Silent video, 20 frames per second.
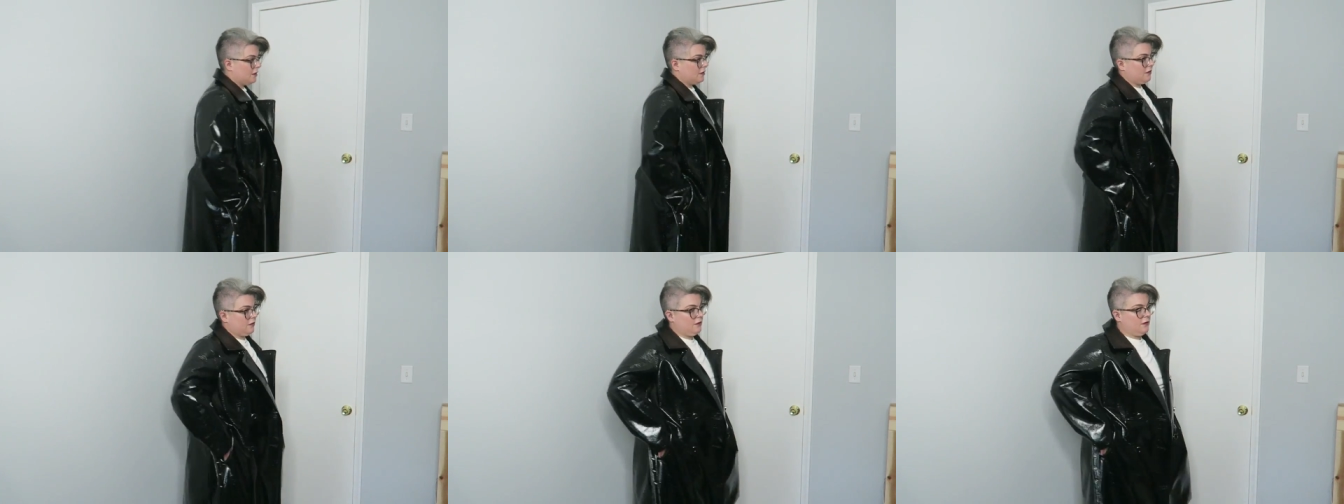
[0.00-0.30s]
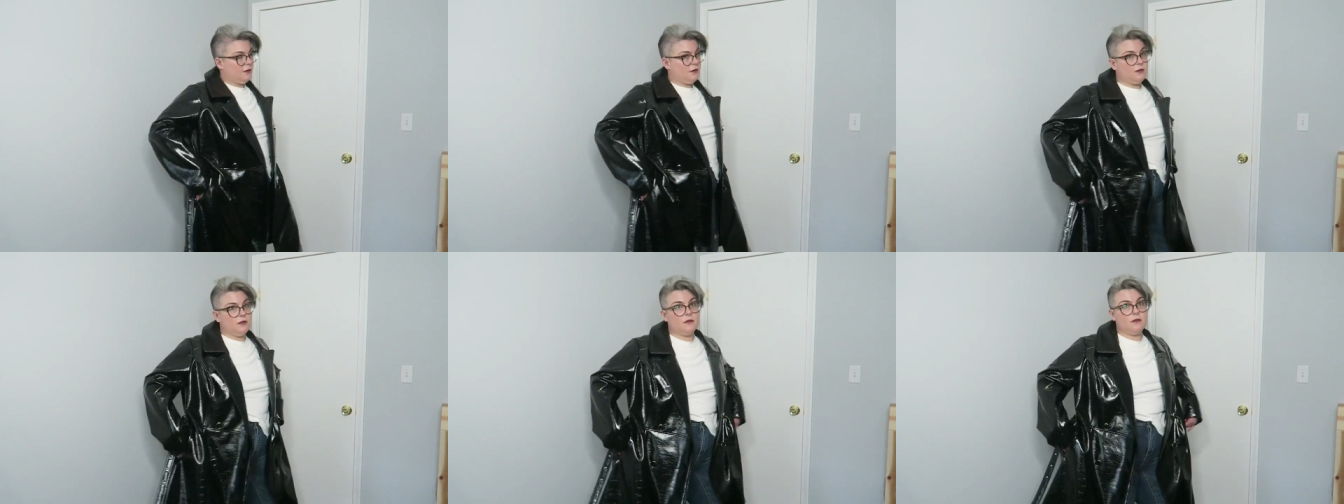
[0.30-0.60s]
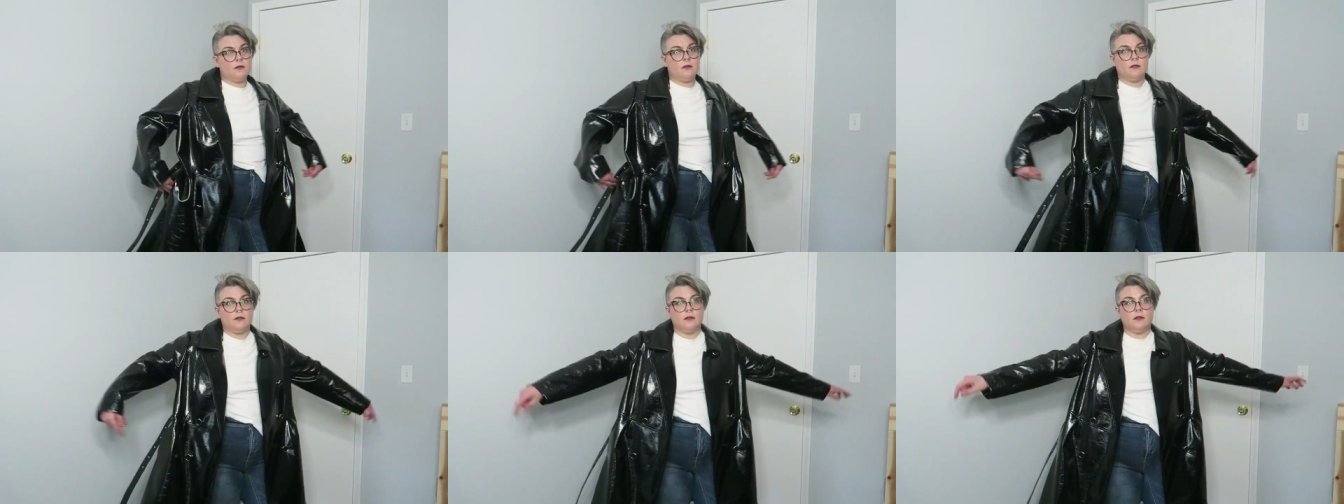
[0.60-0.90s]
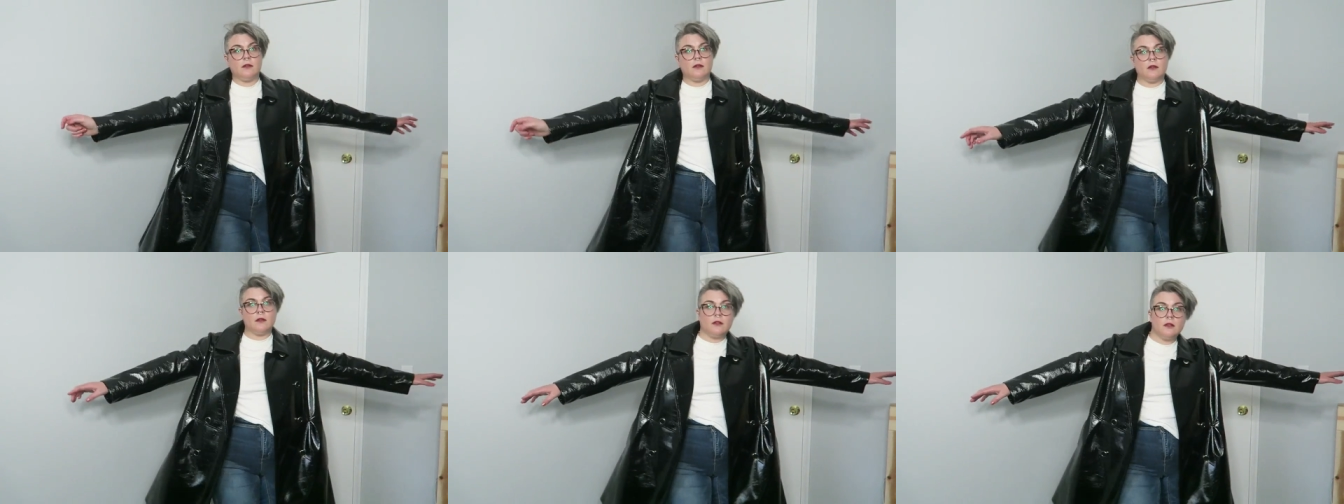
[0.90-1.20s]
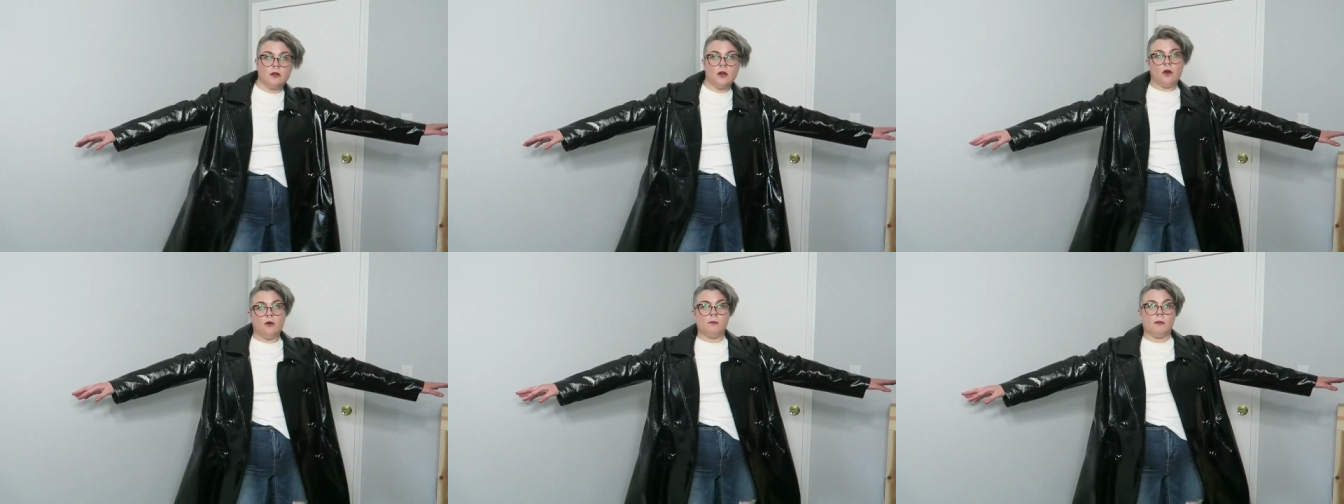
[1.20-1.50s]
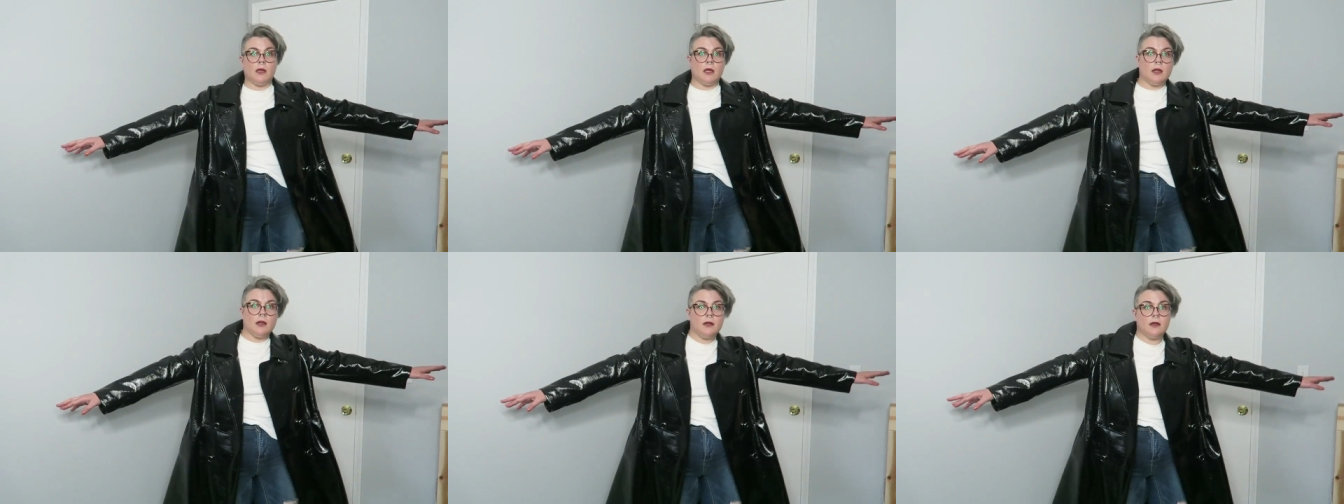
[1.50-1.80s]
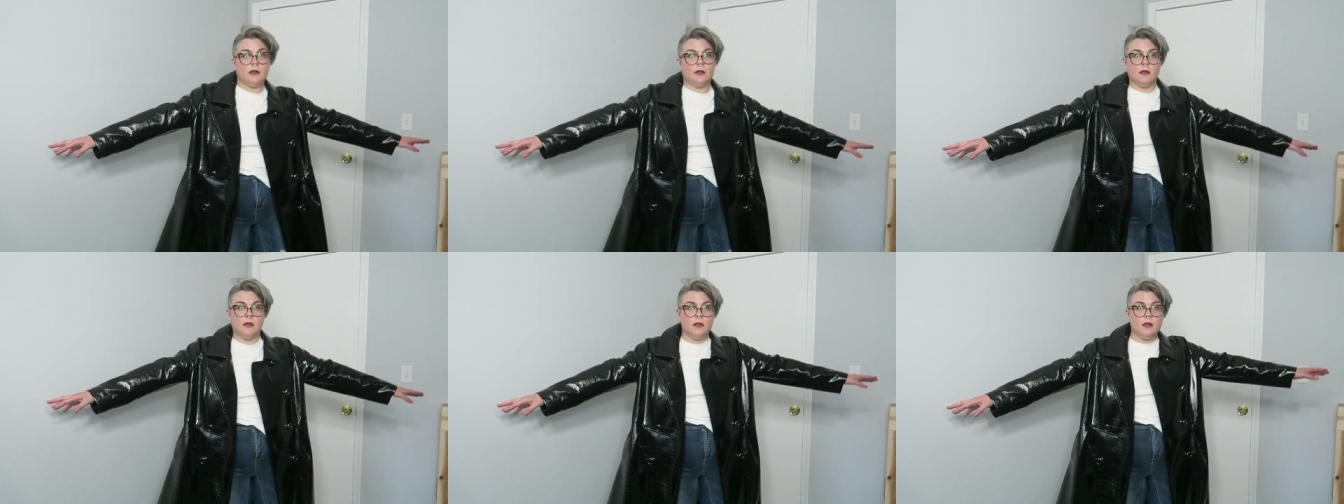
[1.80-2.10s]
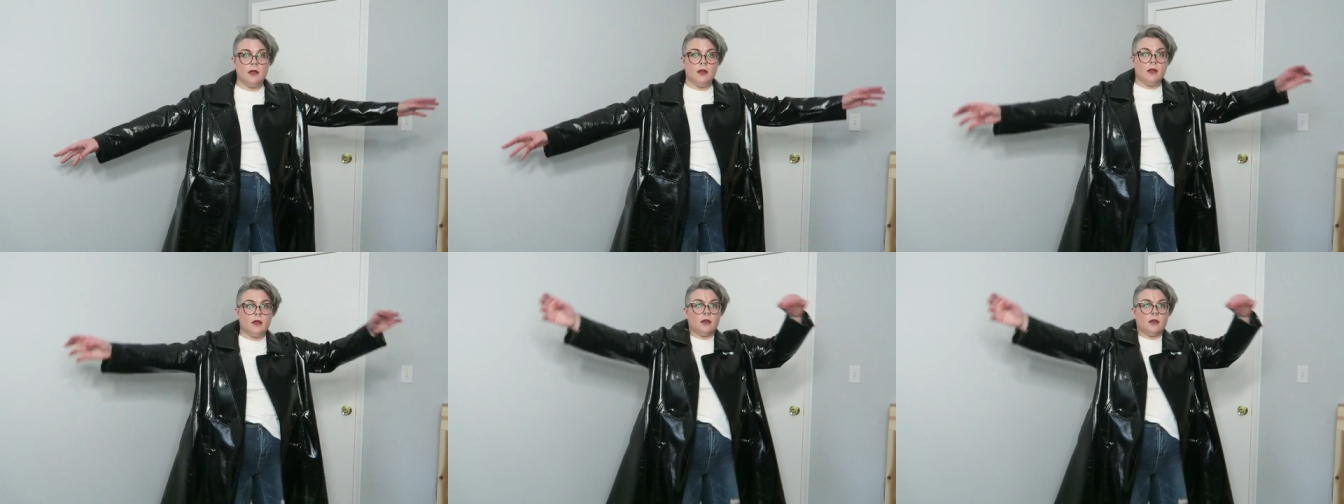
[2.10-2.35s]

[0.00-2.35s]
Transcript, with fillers: pew, go Mr. meet Smith.